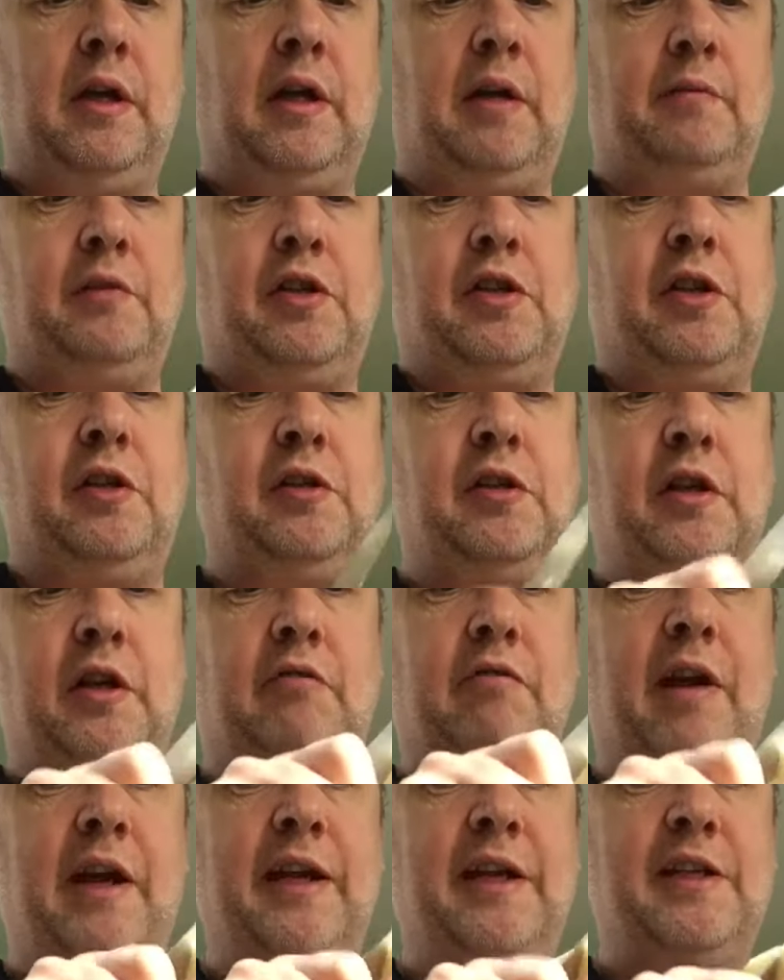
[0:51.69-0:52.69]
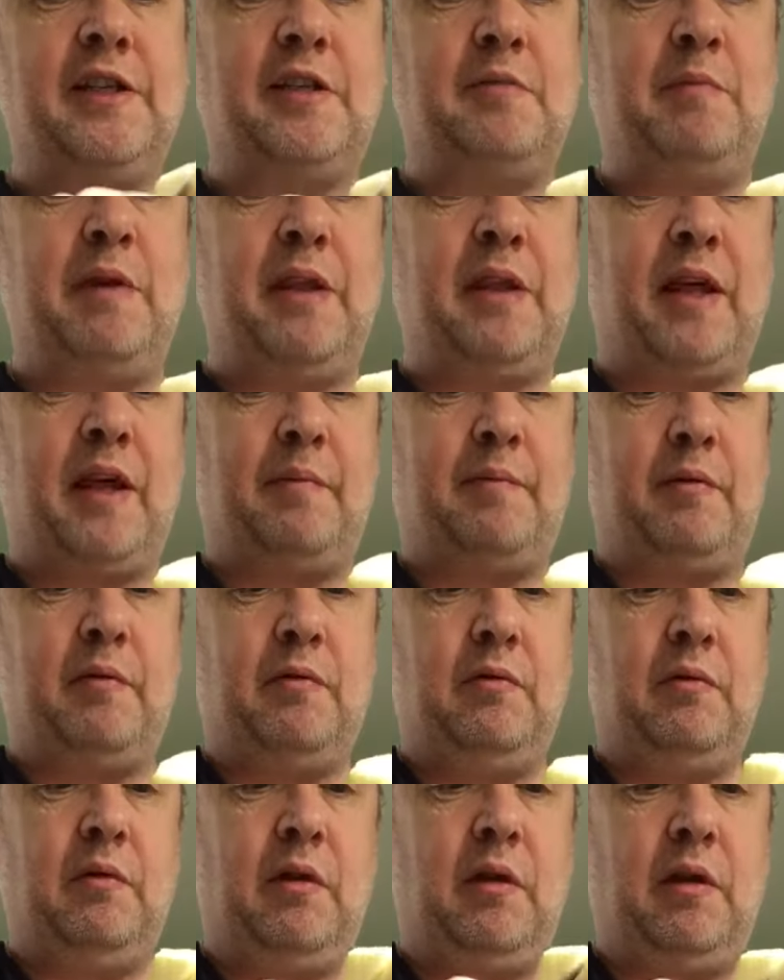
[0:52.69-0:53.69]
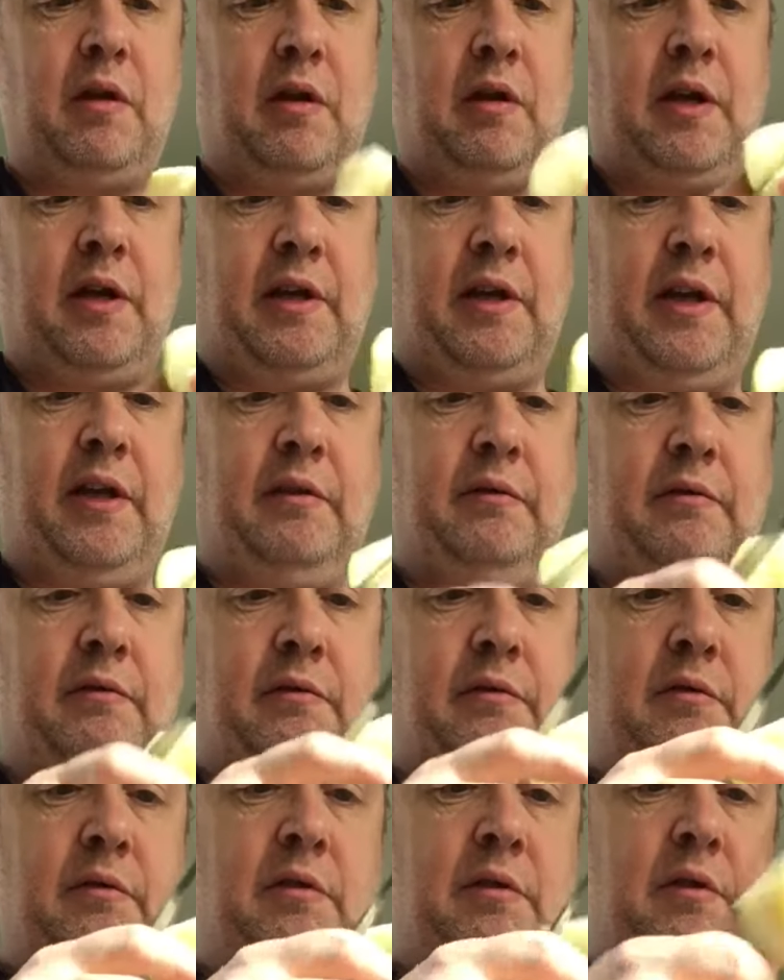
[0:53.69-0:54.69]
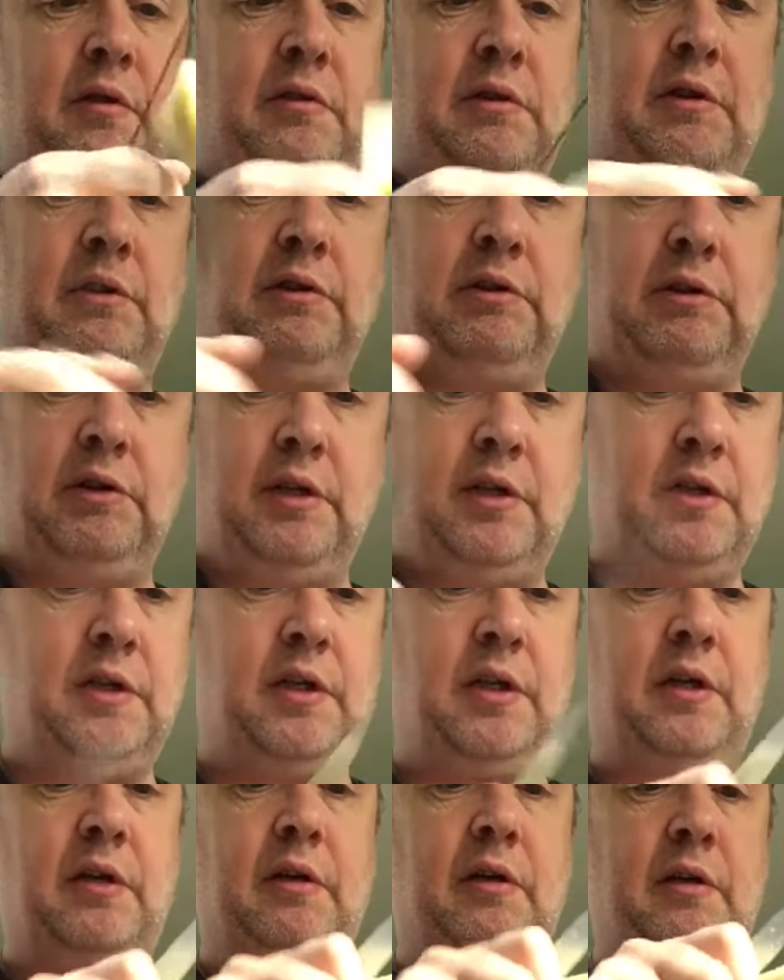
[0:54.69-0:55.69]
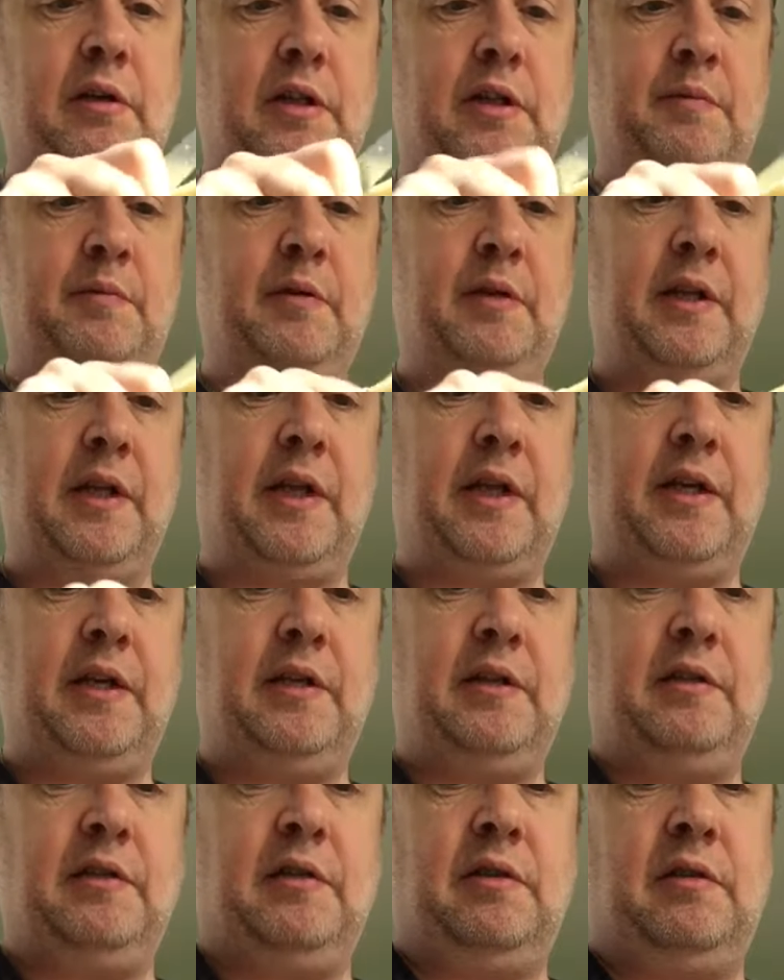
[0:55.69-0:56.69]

I'm just using a Granny Smith apple, okay? So let's put that in.